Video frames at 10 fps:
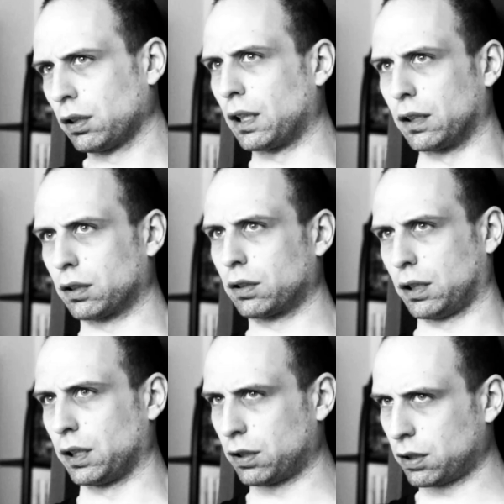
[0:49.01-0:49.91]

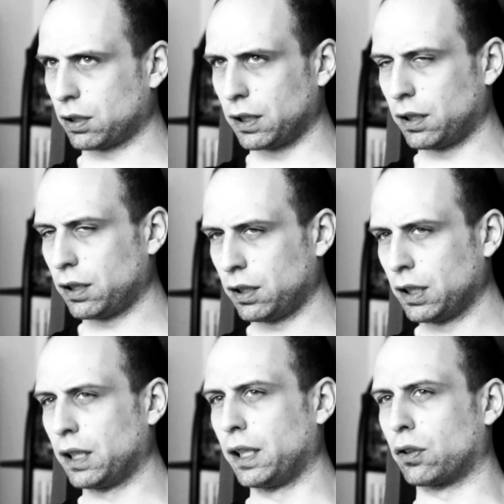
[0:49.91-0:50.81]

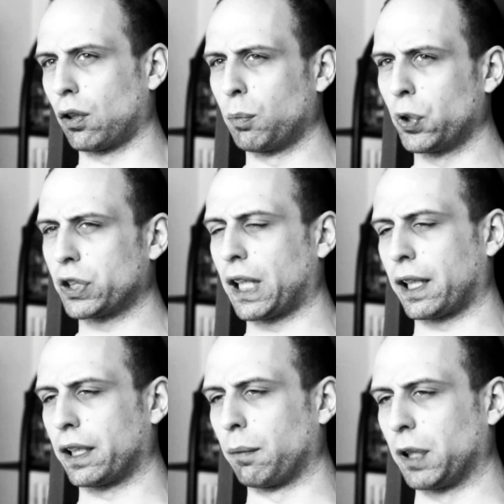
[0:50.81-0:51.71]
It's almost
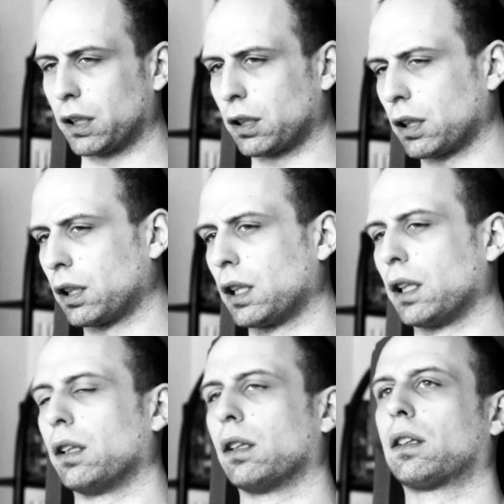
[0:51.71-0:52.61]
academic
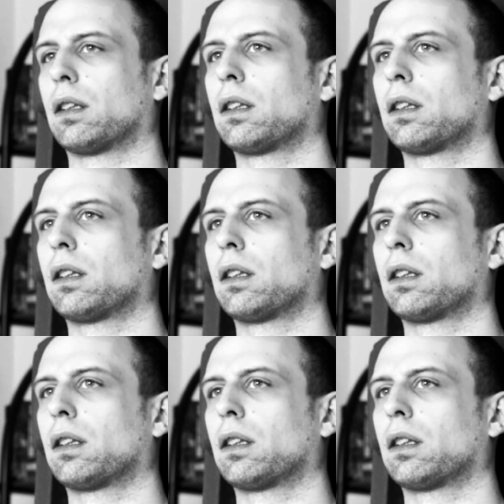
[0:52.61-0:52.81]
and